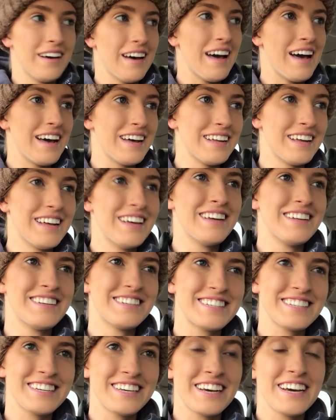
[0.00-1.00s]
And
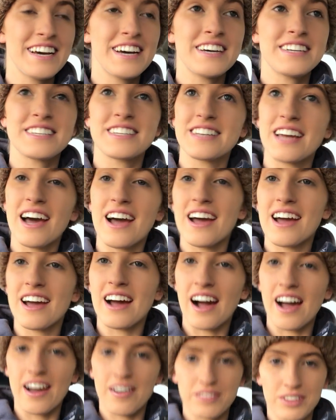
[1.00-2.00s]
today
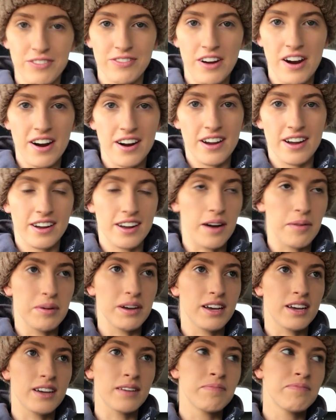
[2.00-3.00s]
I have the farrier
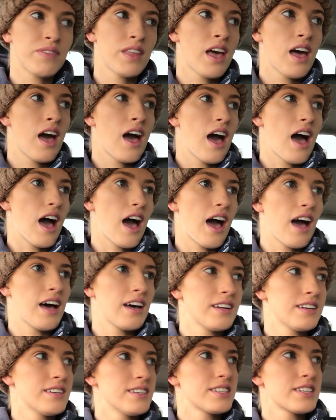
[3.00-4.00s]
coming.
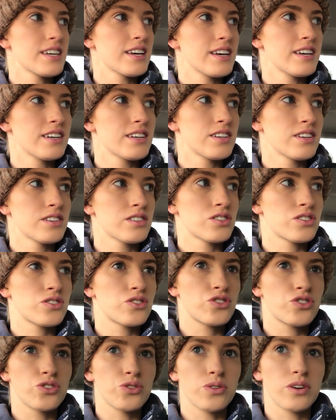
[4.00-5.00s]
And he
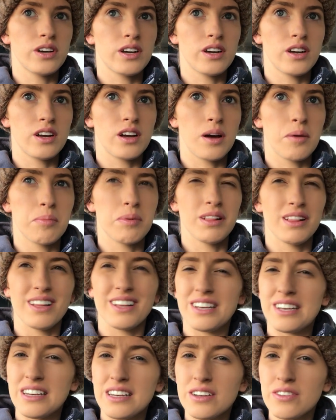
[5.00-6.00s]
is shoeing, I
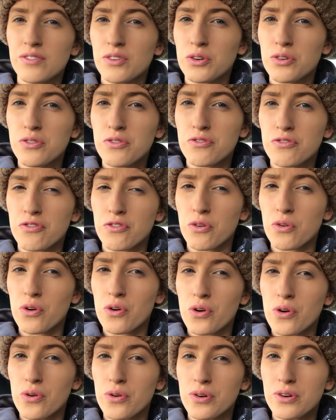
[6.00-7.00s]
believe, all
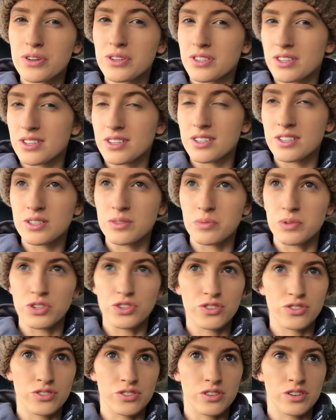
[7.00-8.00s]
4 horses,
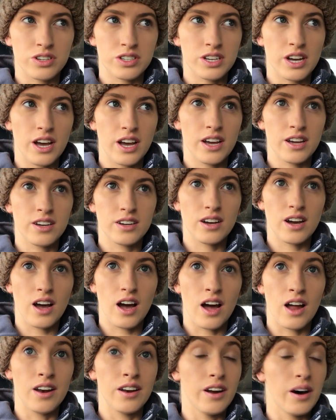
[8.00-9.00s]
which is going to take
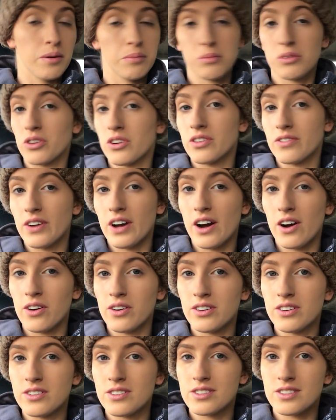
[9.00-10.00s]
a number of
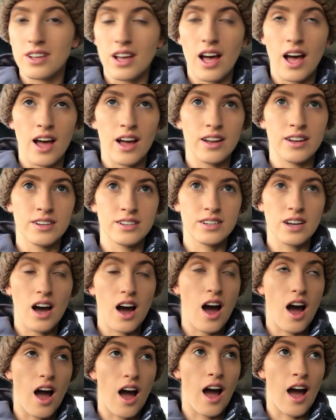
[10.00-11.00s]
hours. And
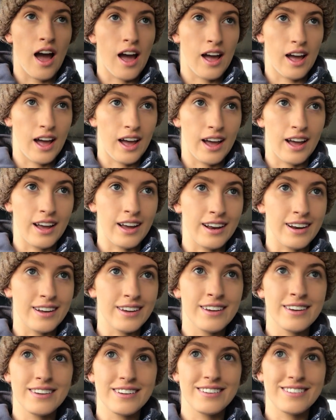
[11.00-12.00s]
I hate
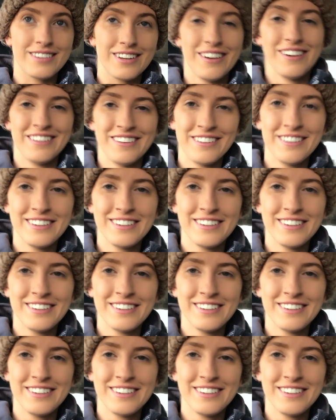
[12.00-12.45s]
it.